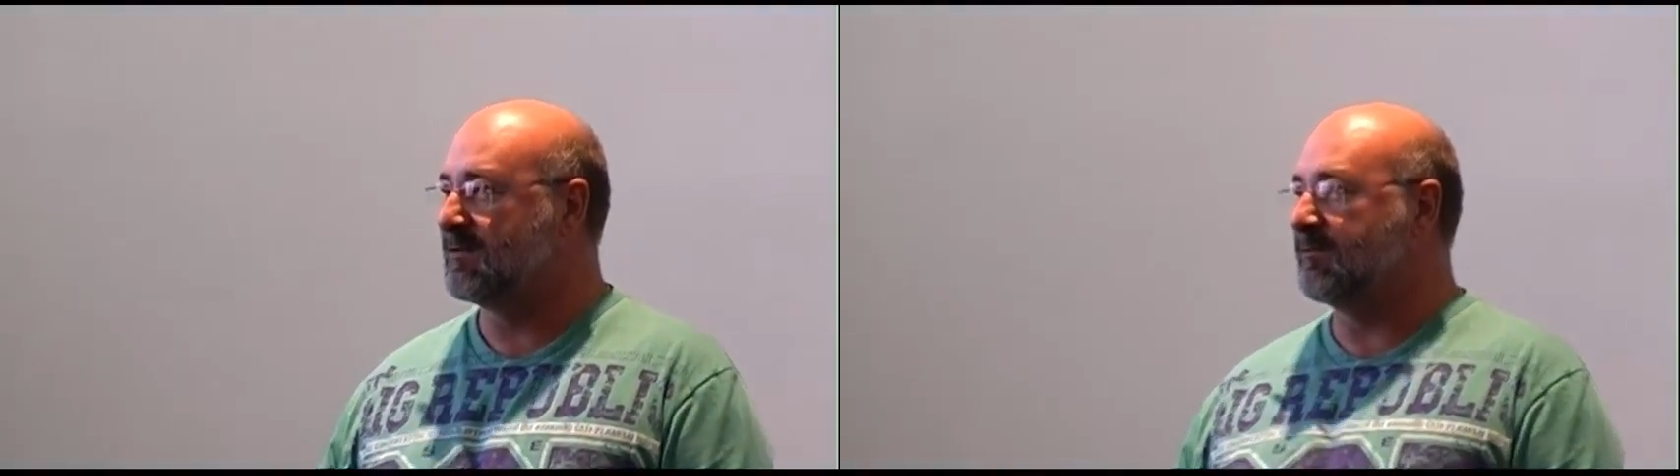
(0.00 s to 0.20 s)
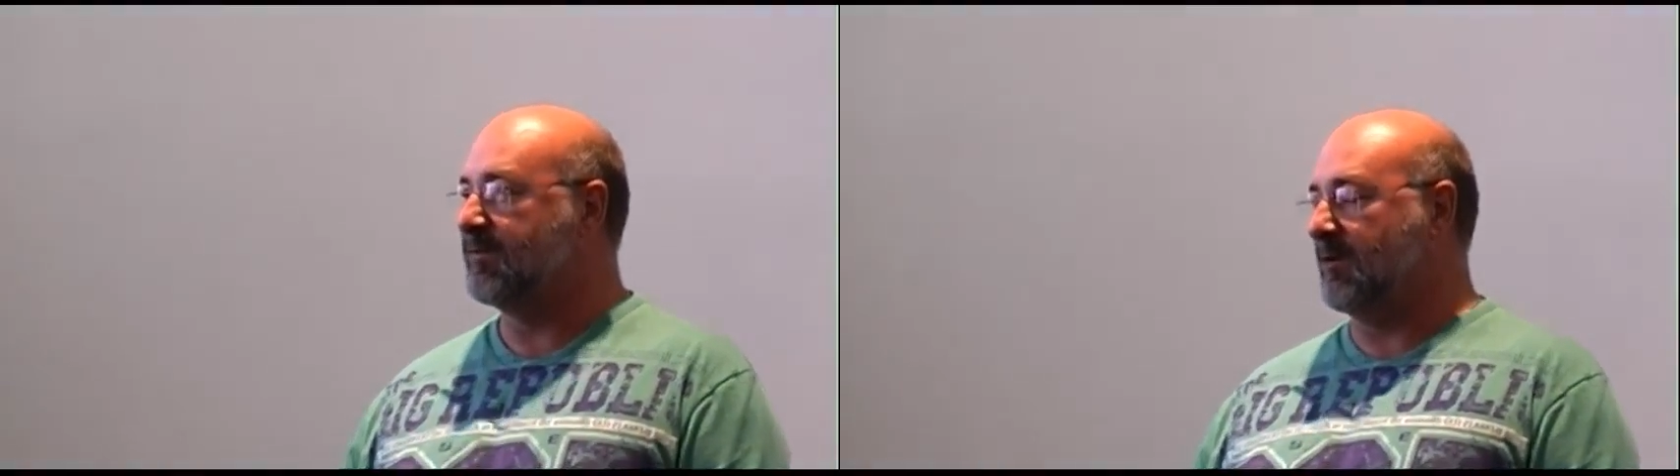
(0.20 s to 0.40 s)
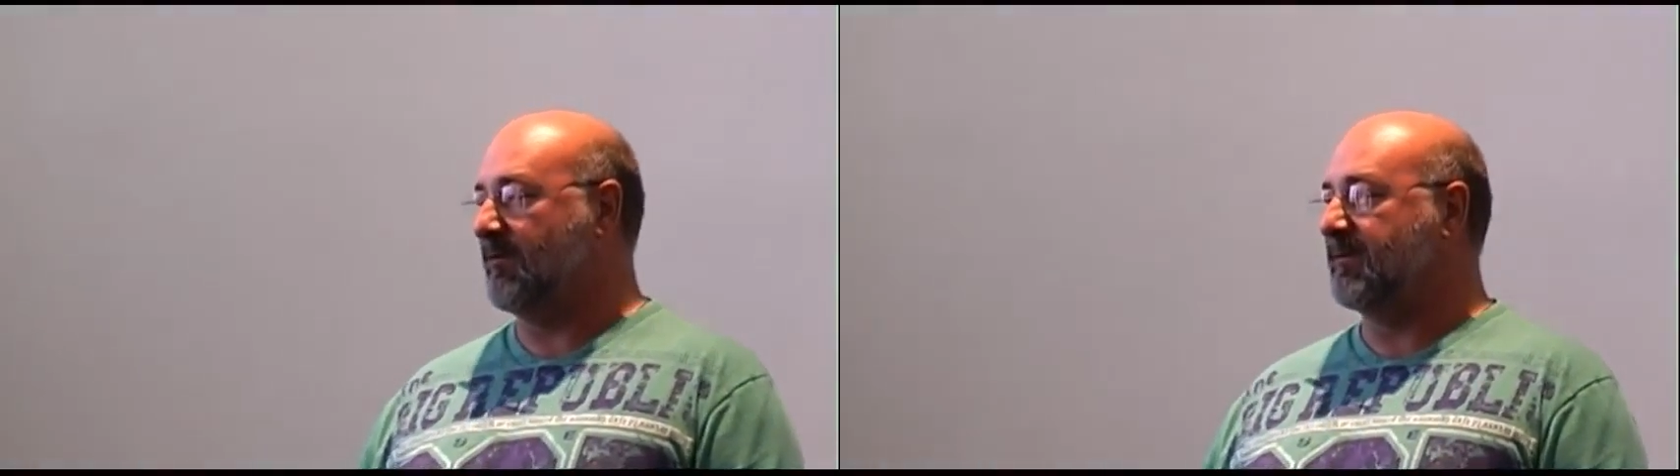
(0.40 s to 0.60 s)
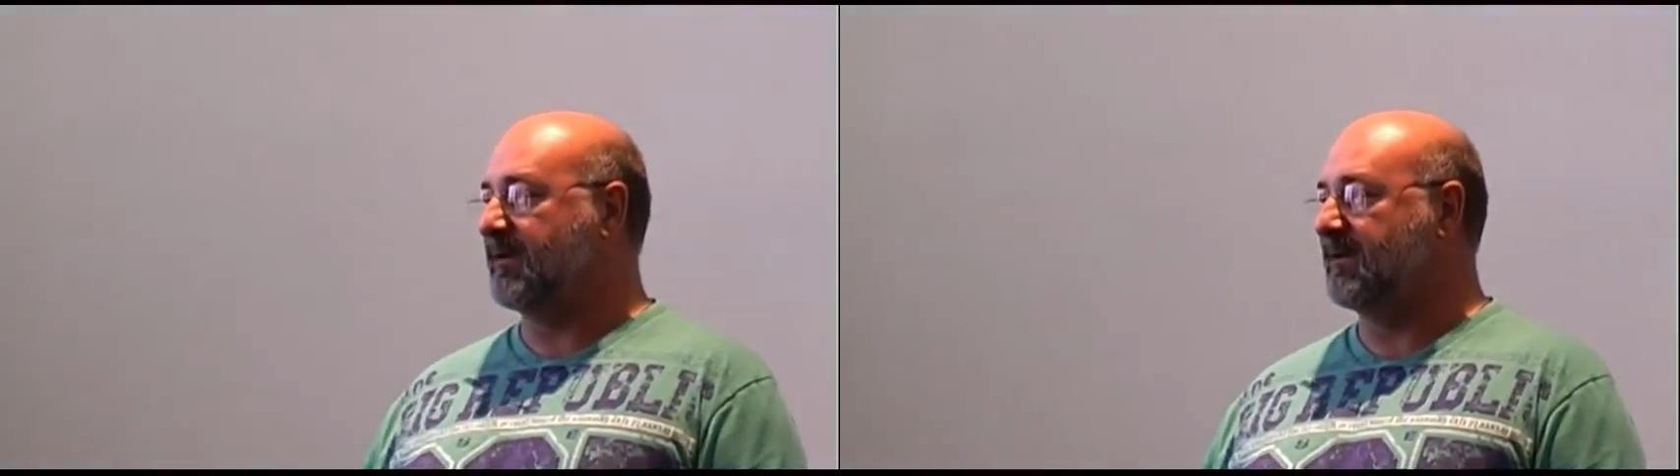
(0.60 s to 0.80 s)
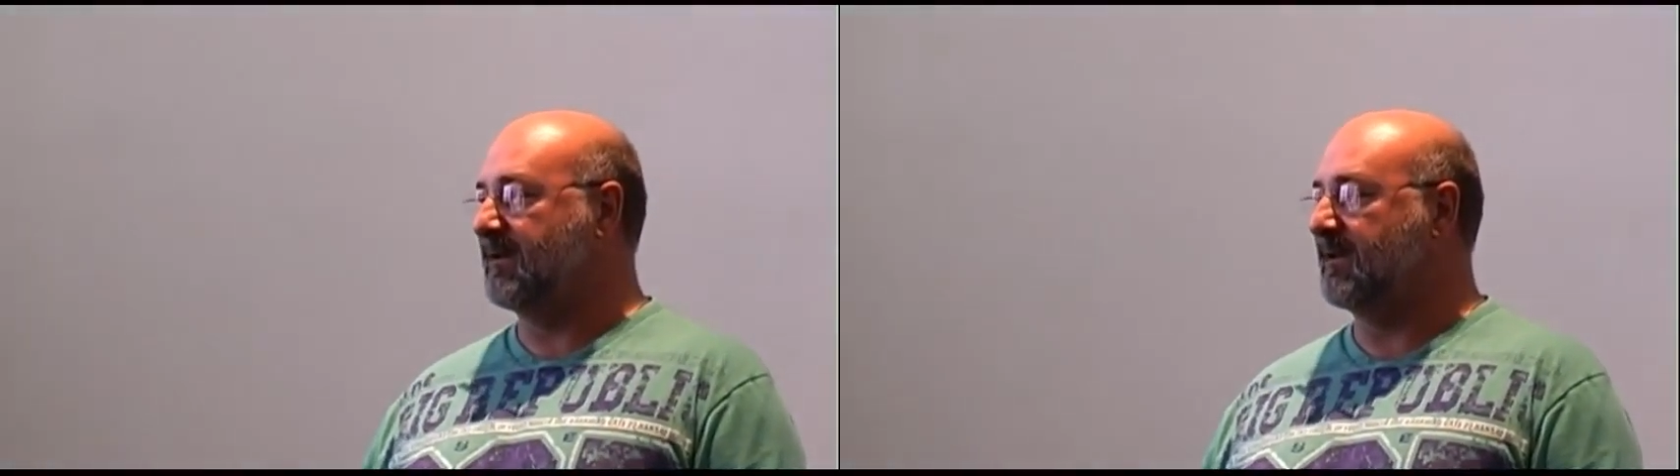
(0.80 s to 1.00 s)
So
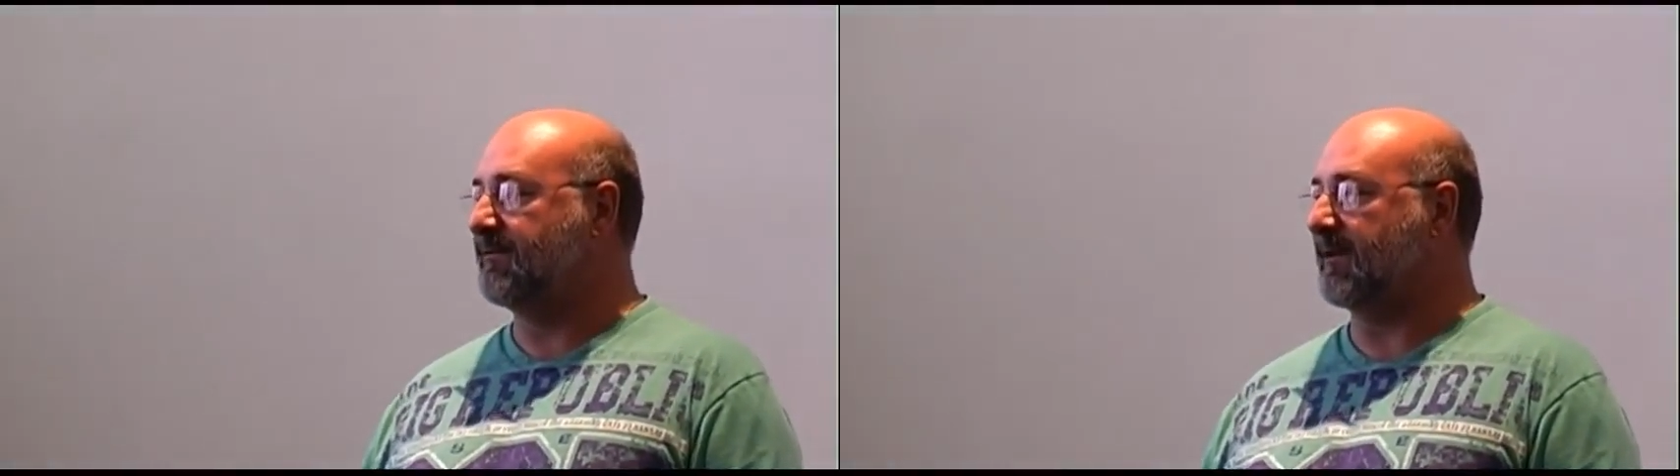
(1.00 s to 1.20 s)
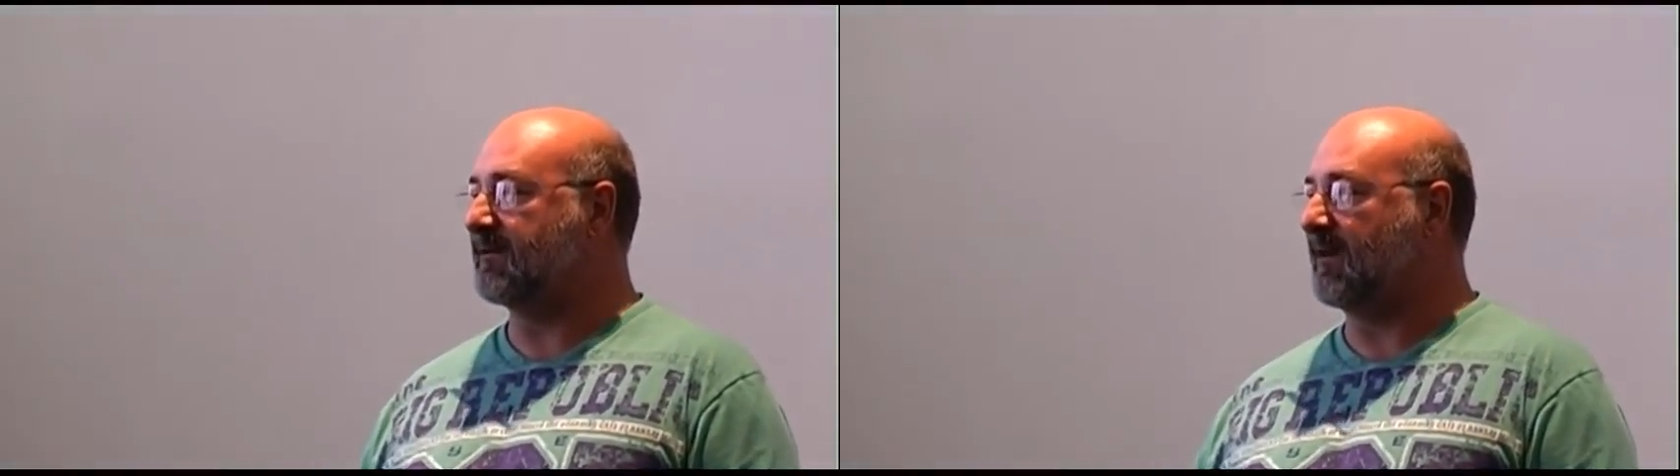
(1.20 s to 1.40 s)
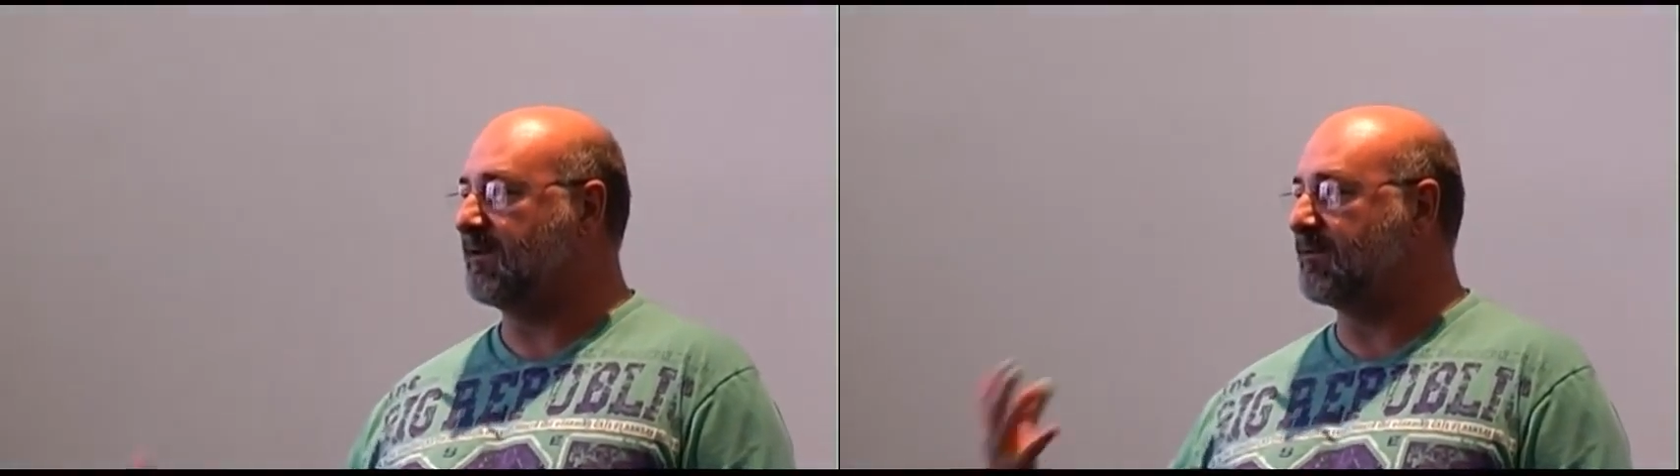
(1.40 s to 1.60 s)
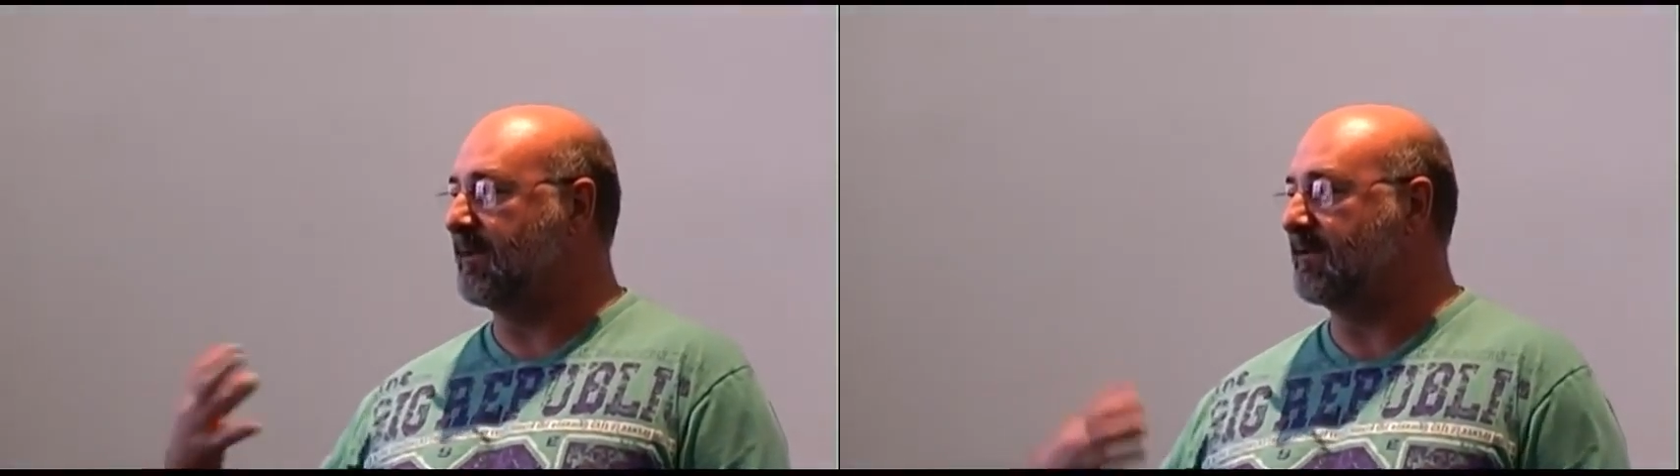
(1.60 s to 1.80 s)
probably you need if I try to